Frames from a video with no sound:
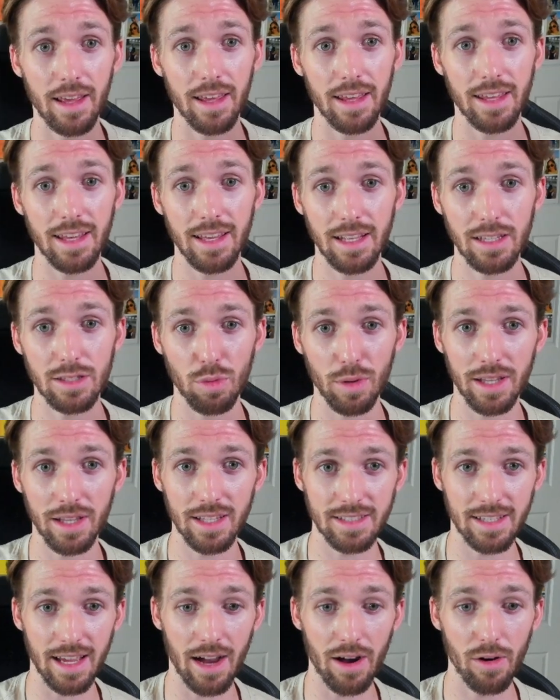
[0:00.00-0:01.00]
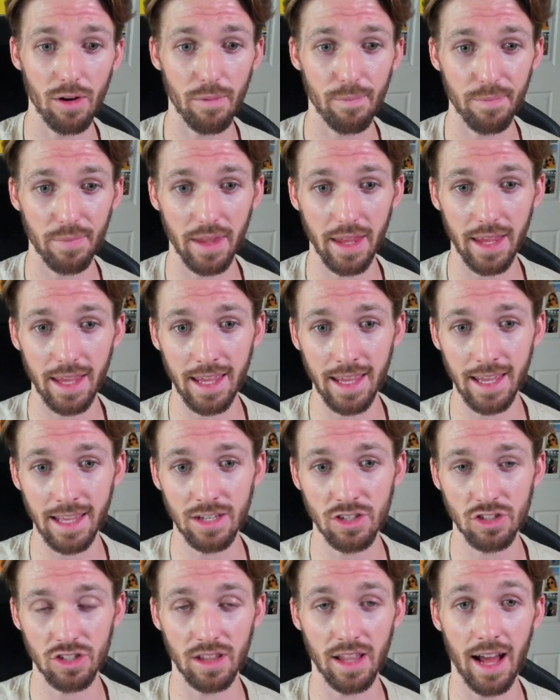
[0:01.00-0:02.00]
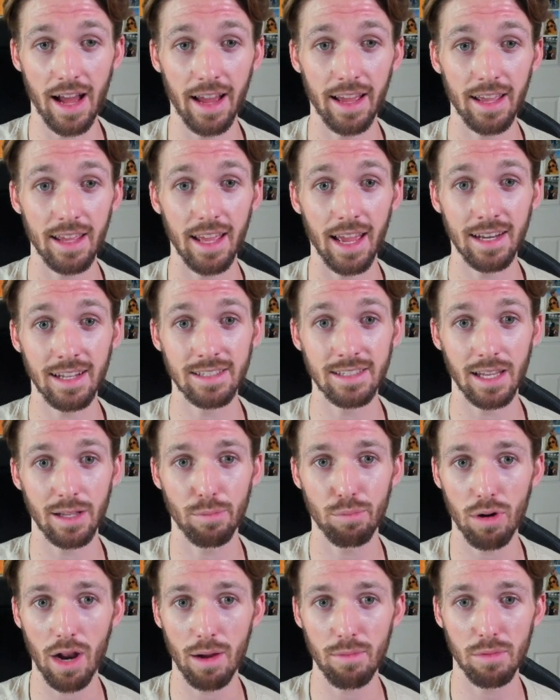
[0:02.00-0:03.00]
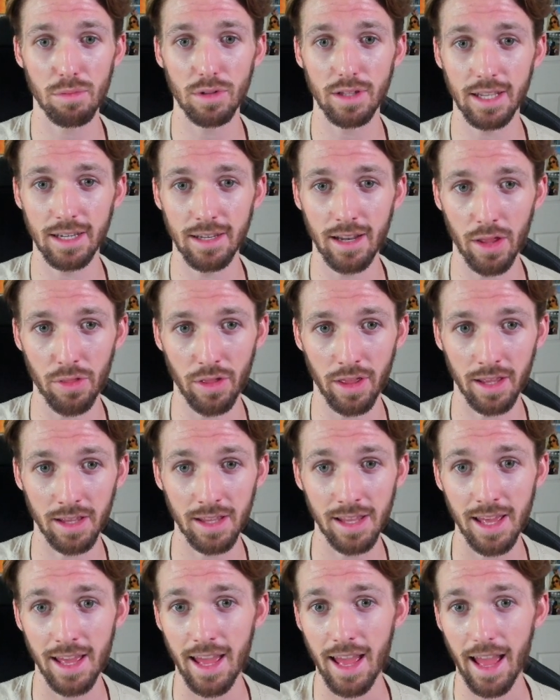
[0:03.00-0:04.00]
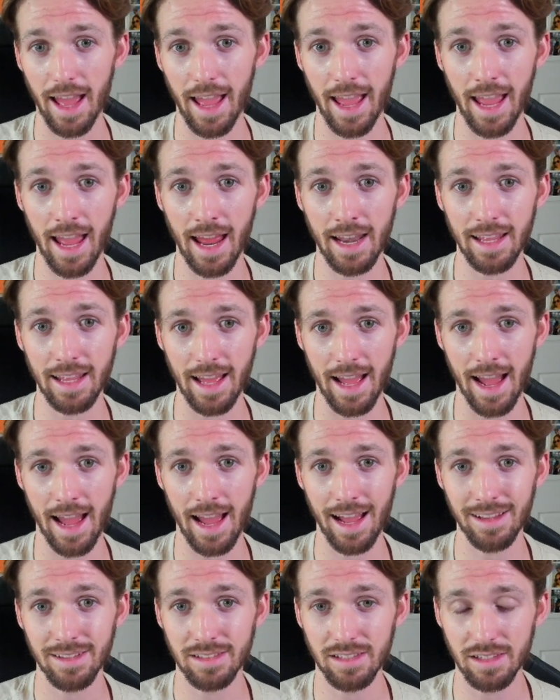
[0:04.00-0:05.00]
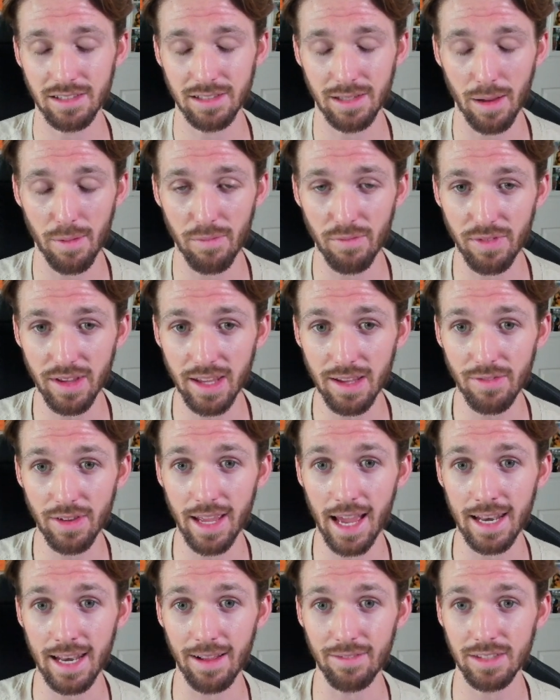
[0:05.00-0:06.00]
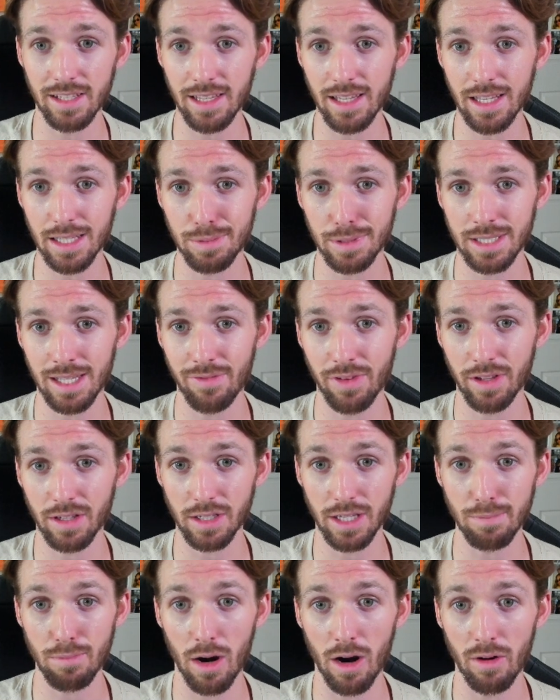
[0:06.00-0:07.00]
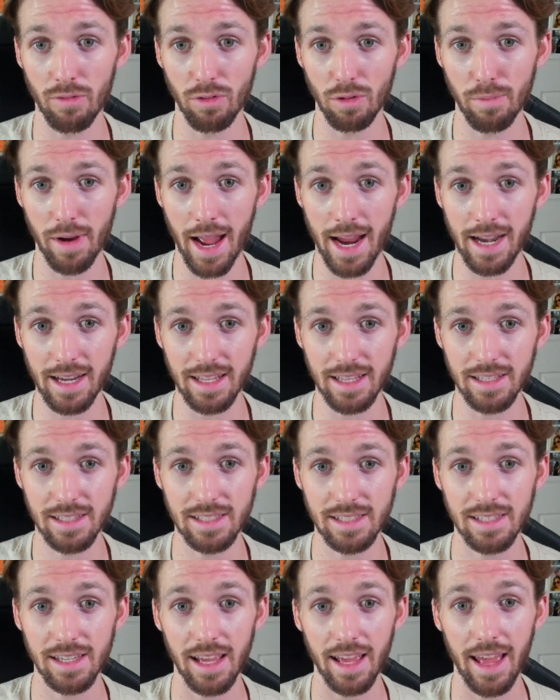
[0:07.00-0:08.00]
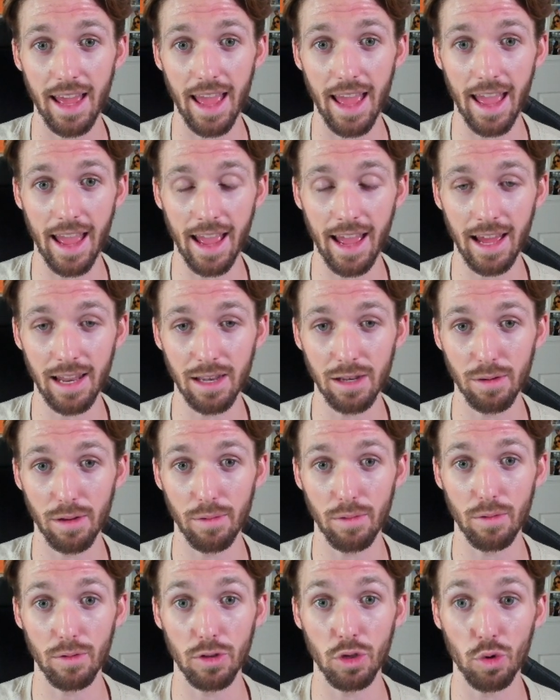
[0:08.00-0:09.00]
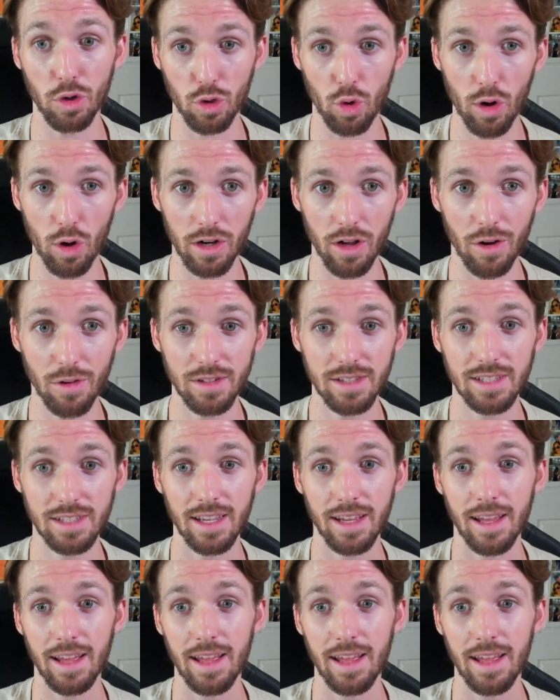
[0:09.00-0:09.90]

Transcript: he tweeted this out in July, and he said probably nothing. And it has some VeVe NFTs, specifically Marvel Mighties and Unicornos.